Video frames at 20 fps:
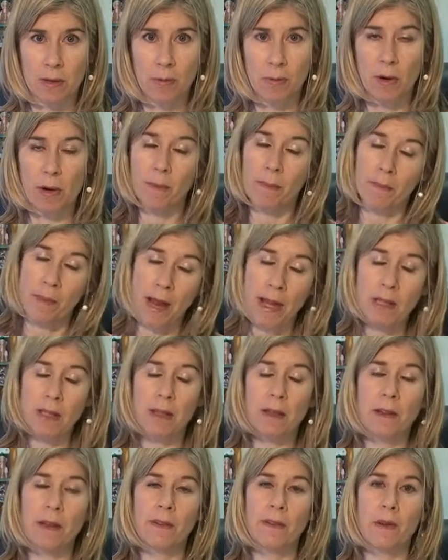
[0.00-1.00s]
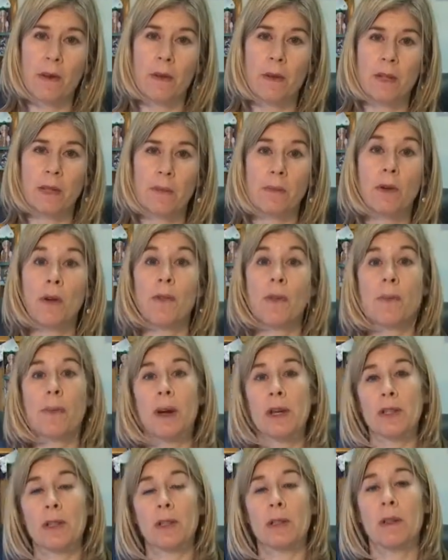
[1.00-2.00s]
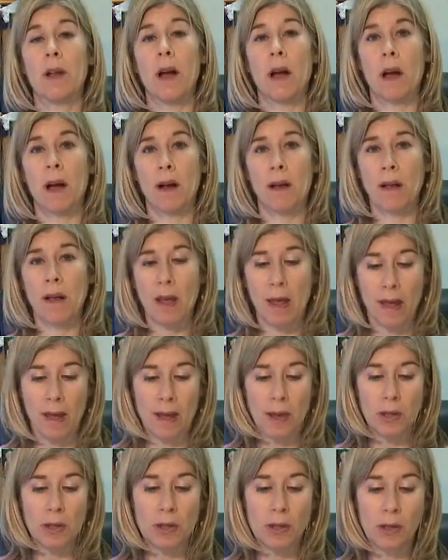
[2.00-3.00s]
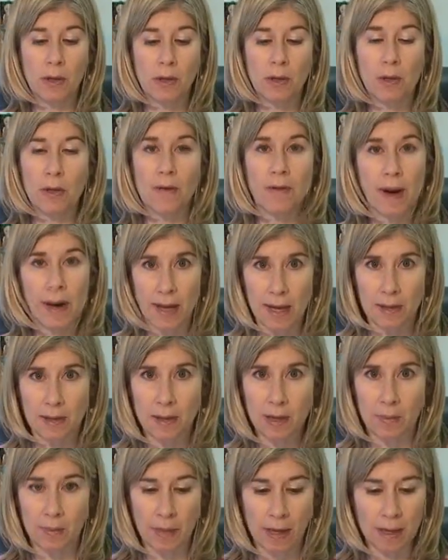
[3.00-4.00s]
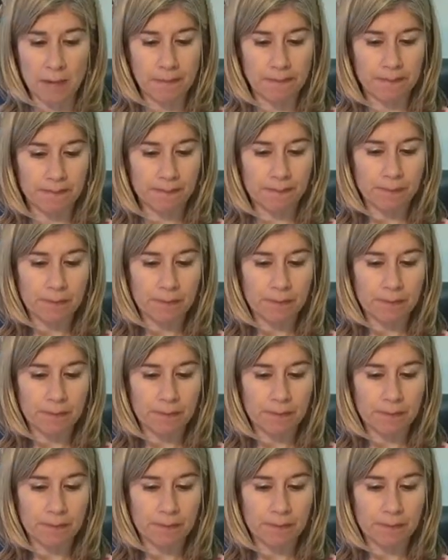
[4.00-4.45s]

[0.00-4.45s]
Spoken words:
The board basically voted to move the budget along to the finance committee,